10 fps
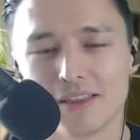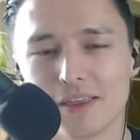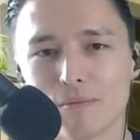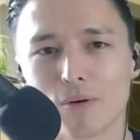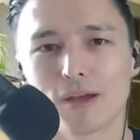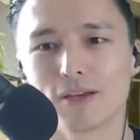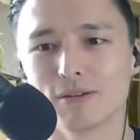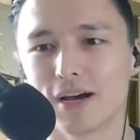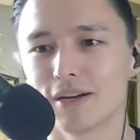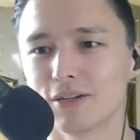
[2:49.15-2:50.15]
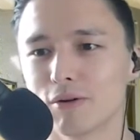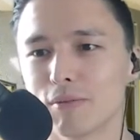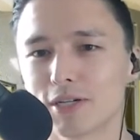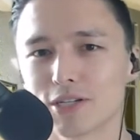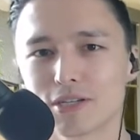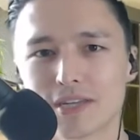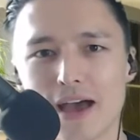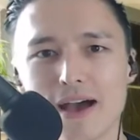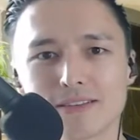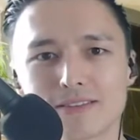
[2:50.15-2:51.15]
they break you down into a bunch of
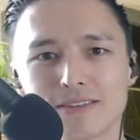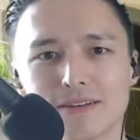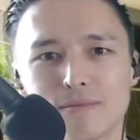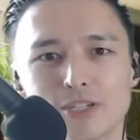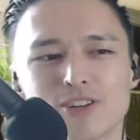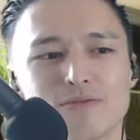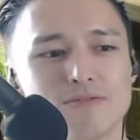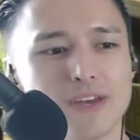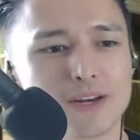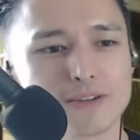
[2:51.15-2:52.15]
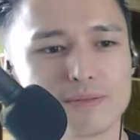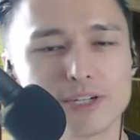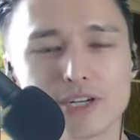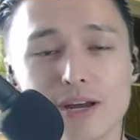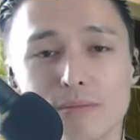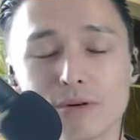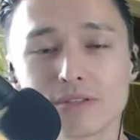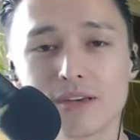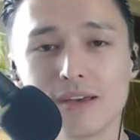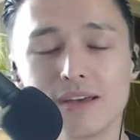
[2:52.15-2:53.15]
stats, bunch of figures, a bunch of numbers,